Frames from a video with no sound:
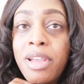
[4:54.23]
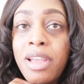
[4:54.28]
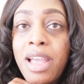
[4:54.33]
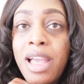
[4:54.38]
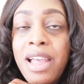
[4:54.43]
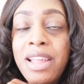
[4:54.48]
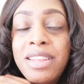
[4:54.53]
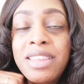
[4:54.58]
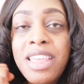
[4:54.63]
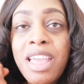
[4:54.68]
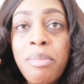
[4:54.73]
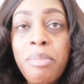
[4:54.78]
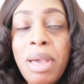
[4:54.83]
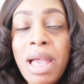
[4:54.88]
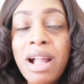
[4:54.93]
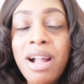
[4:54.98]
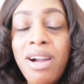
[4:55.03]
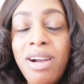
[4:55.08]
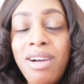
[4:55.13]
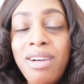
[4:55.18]
and get
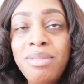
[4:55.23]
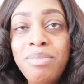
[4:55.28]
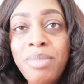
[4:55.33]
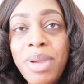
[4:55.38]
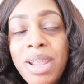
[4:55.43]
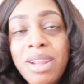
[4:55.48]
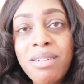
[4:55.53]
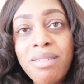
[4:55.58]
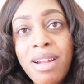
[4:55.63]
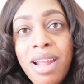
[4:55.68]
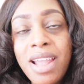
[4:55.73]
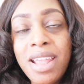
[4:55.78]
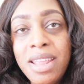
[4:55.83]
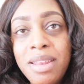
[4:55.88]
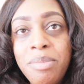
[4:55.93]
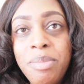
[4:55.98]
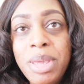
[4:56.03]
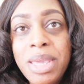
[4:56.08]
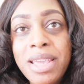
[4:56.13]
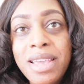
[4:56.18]
back on my
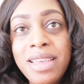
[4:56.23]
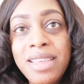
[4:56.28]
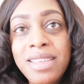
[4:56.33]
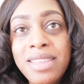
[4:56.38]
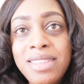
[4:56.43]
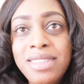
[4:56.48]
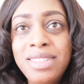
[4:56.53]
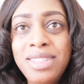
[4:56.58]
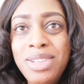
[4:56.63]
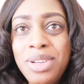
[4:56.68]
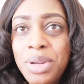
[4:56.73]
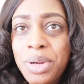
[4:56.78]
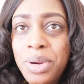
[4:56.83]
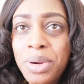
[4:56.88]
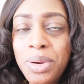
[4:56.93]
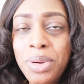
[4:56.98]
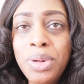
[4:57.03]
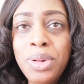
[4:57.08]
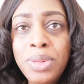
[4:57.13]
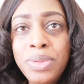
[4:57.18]
grind, because your
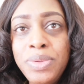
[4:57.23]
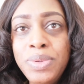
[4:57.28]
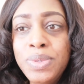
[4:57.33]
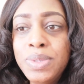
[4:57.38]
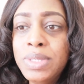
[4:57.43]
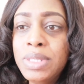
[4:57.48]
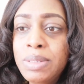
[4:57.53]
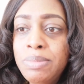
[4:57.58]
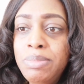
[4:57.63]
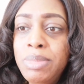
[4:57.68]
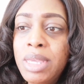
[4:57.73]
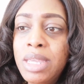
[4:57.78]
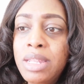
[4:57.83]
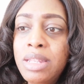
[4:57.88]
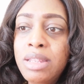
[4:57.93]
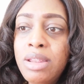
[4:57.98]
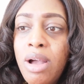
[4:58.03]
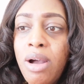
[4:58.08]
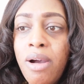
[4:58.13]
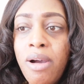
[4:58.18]
girl used to
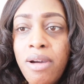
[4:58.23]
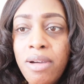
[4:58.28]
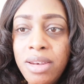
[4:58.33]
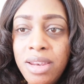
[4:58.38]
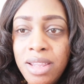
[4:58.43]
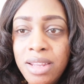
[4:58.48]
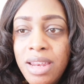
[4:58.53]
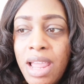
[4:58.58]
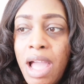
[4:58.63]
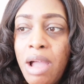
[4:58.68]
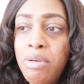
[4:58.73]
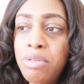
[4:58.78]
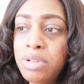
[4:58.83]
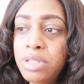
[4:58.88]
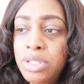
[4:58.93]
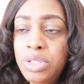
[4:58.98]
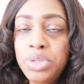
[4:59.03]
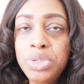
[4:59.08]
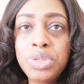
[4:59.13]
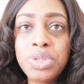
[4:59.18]
be on it. I
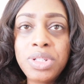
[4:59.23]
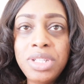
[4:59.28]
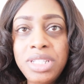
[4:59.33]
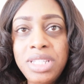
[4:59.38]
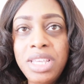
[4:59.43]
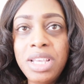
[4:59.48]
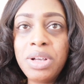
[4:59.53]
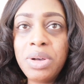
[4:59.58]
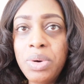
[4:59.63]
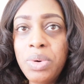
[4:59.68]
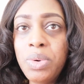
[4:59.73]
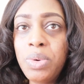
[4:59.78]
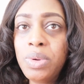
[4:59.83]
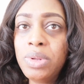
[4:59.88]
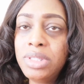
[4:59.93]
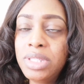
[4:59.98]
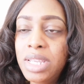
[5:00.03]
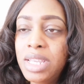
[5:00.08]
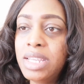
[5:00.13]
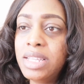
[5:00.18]
would usually take a
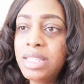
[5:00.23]
whole day